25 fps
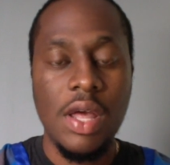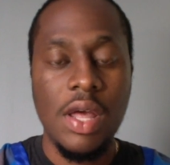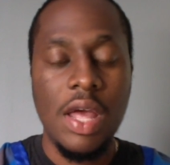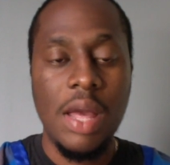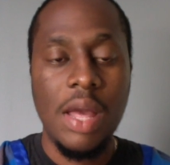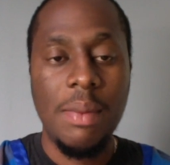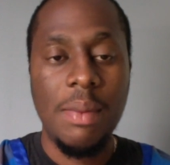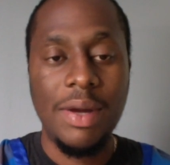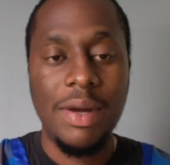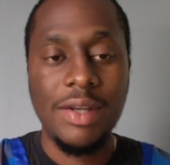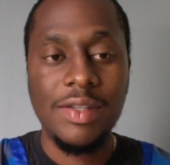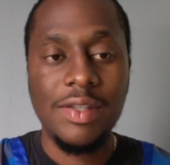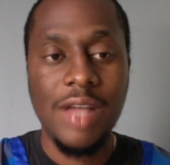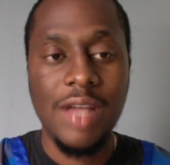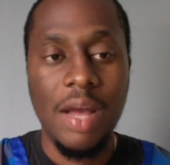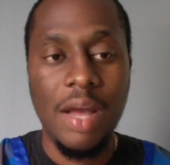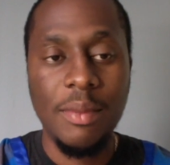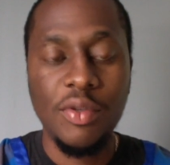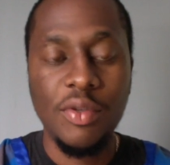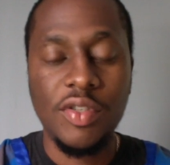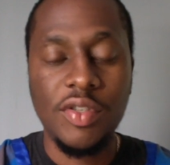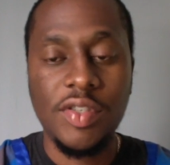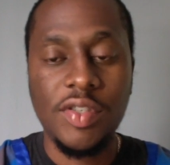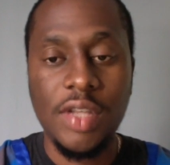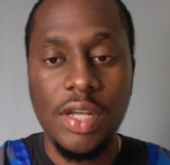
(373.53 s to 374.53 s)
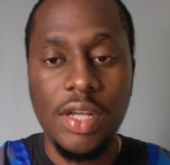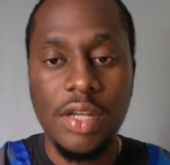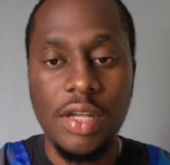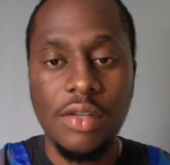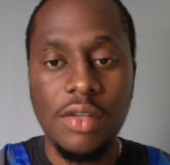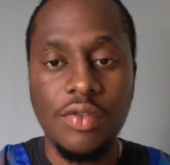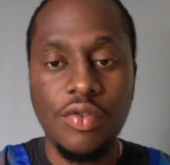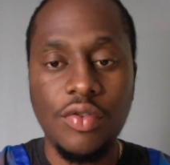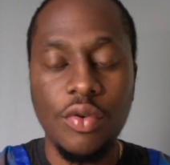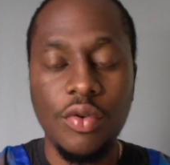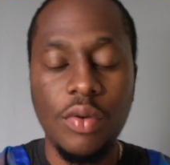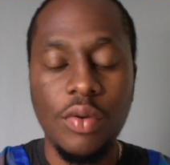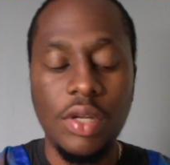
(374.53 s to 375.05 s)
And by the time you see it,
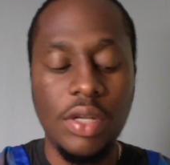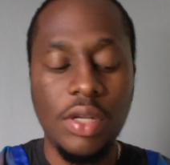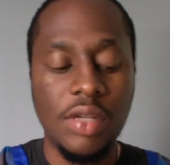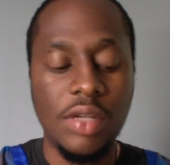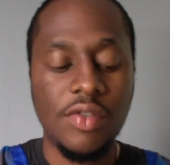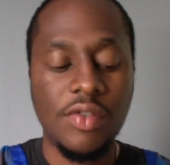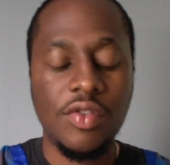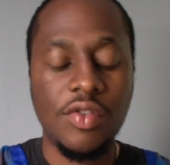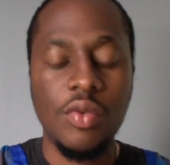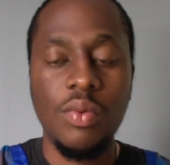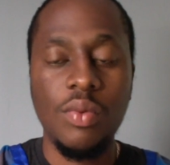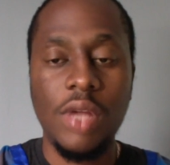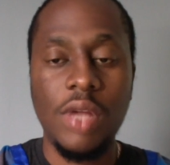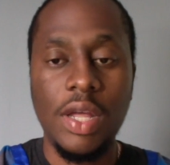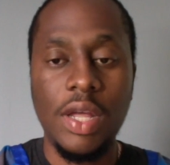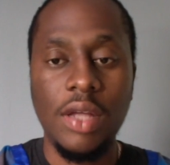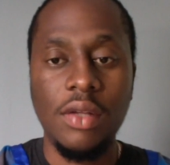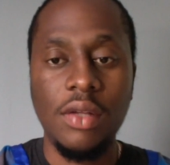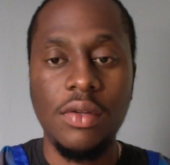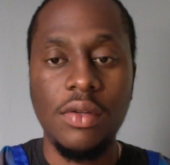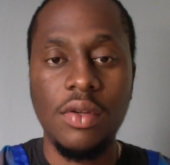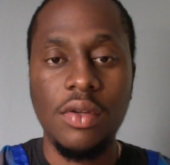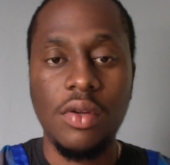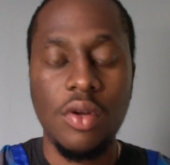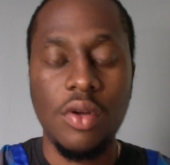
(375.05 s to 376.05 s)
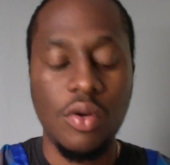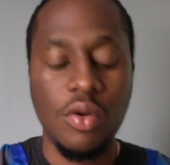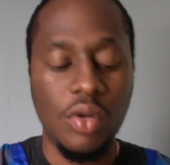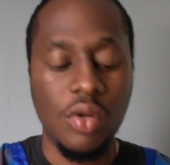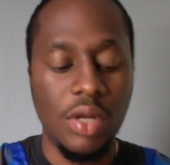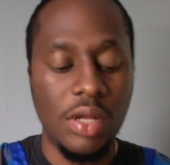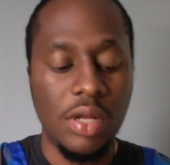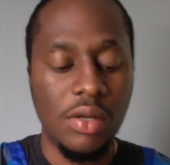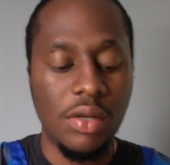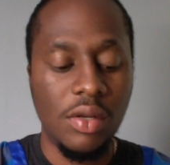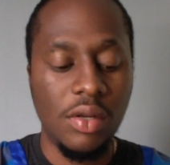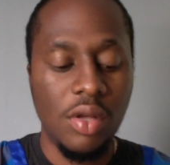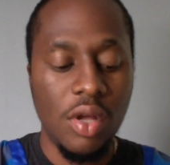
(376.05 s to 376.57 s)
truly, it's too late. You
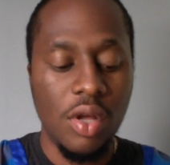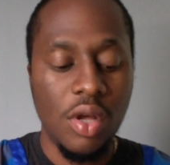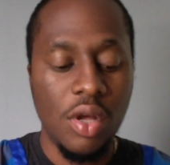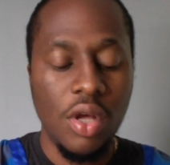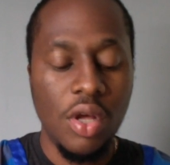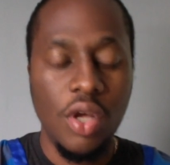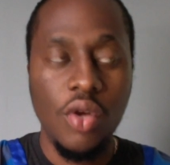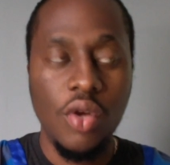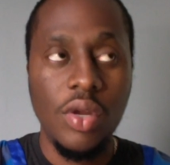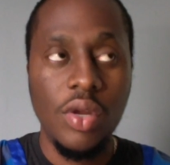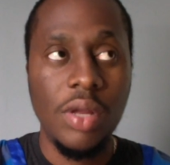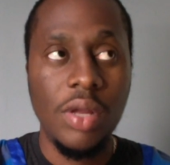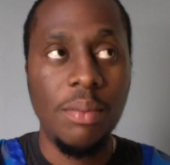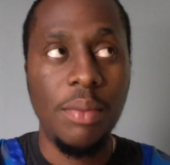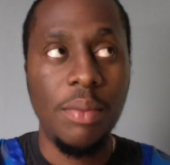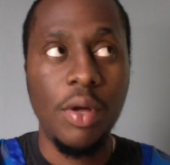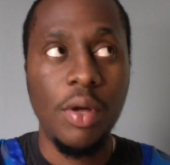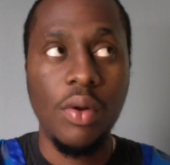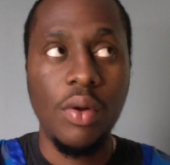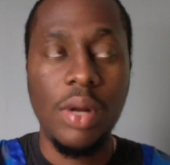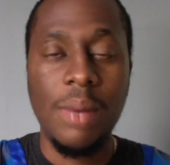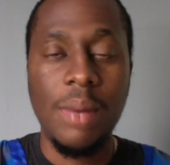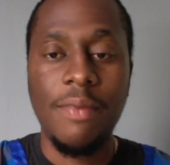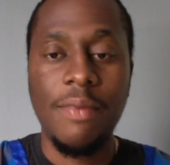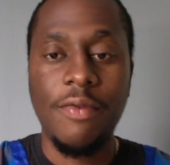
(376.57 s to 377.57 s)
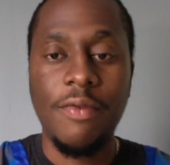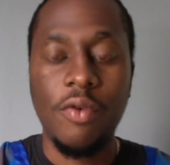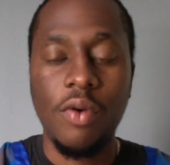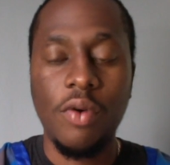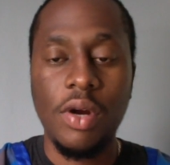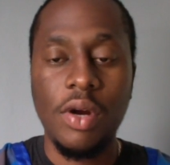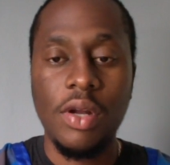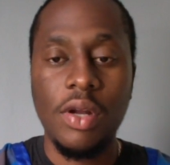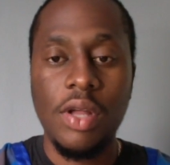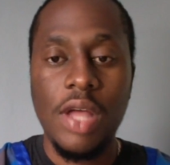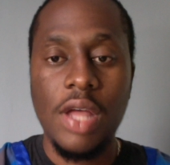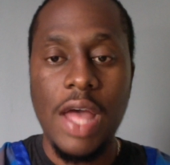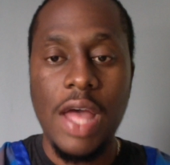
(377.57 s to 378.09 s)
didn't build up for
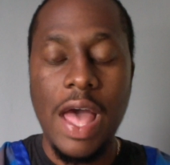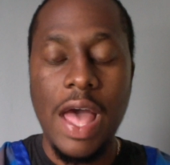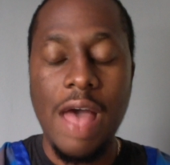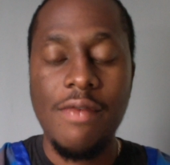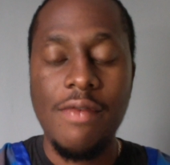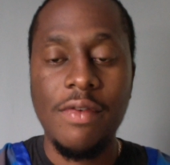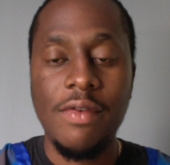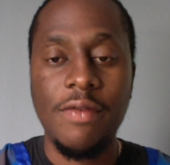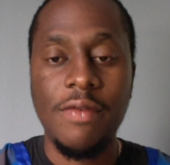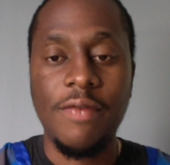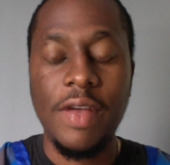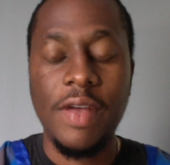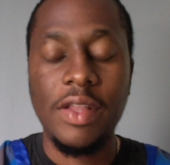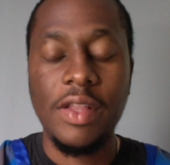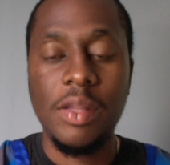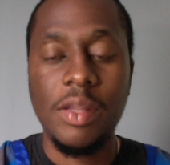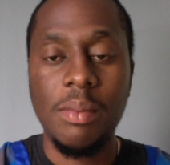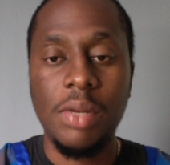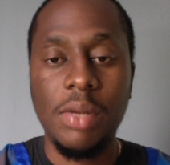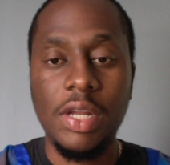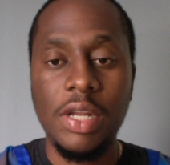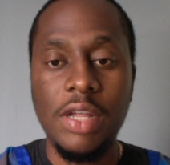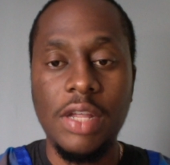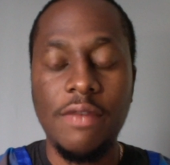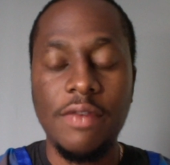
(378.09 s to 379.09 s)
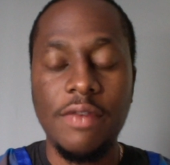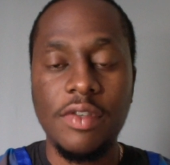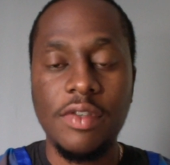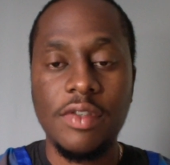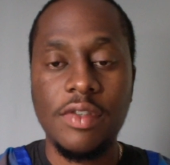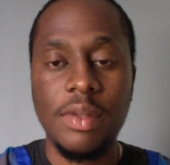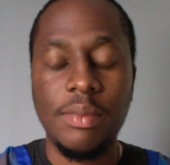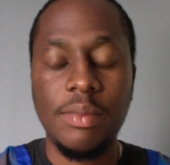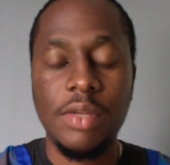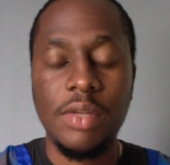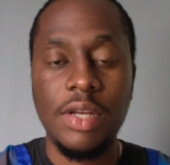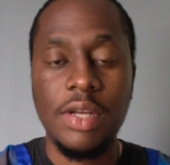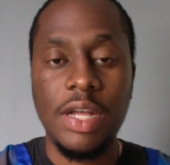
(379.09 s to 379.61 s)
it, having faith and belief in
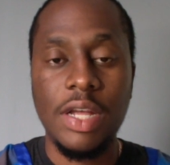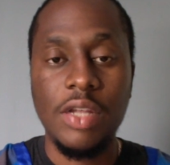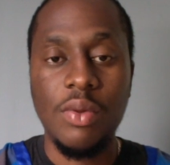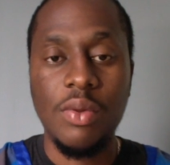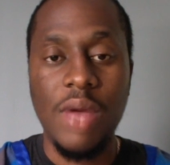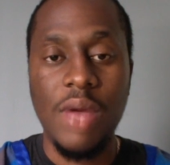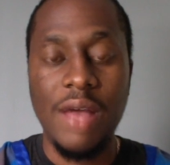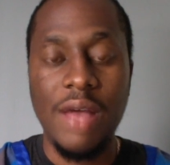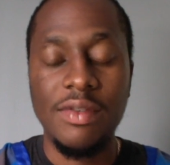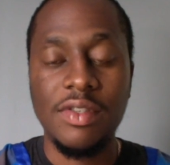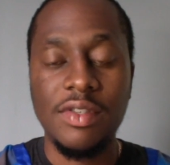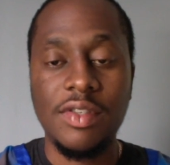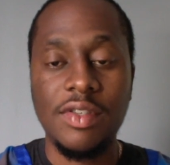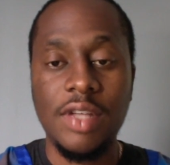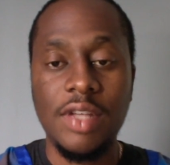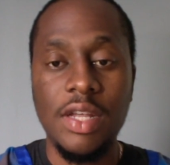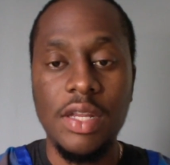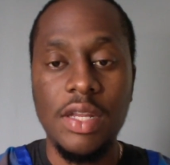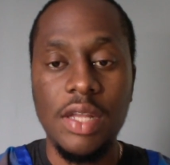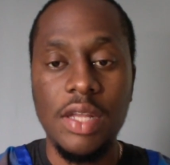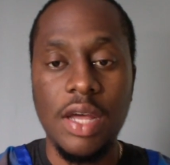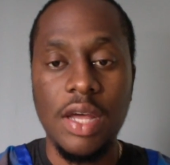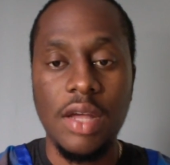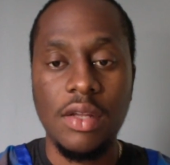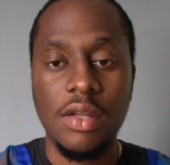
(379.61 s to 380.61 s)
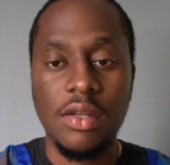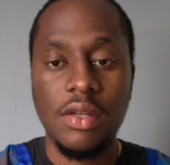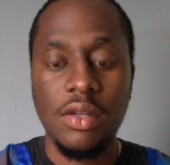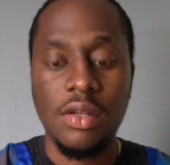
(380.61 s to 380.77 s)
something that you haven't seen yet.